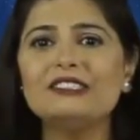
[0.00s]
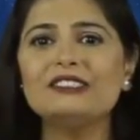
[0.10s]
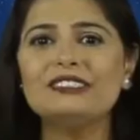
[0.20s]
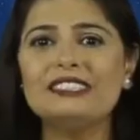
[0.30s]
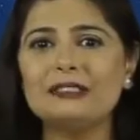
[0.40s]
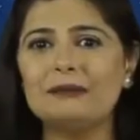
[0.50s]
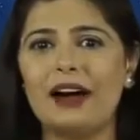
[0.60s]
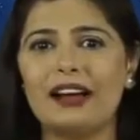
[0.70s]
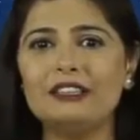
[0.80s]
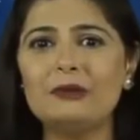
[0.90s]
to
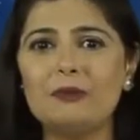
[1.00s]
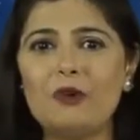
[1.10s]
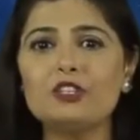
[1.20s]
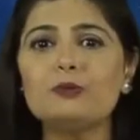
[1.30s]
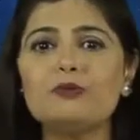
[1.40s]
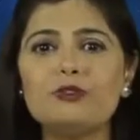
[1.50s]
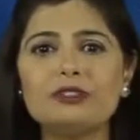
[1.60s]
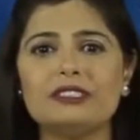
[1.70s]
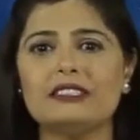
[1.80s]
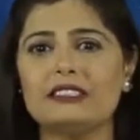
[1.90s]
determine the most
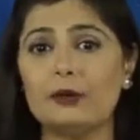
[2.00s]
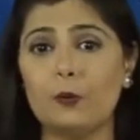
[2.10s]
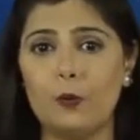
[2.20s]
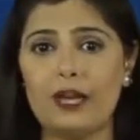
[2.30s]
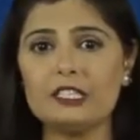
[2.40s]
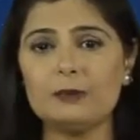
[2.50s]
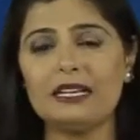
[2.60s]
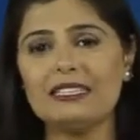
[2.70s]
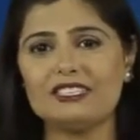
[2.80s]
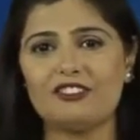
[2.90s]
prudent
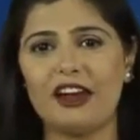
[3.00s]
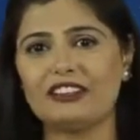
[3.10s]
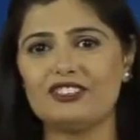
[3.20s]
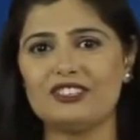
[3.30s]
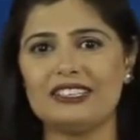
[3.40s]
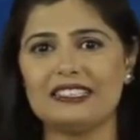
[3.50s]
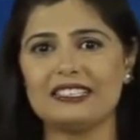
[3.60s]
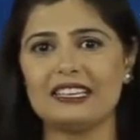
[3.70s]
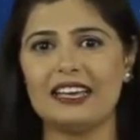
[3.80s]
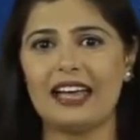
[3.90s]
investment strategies.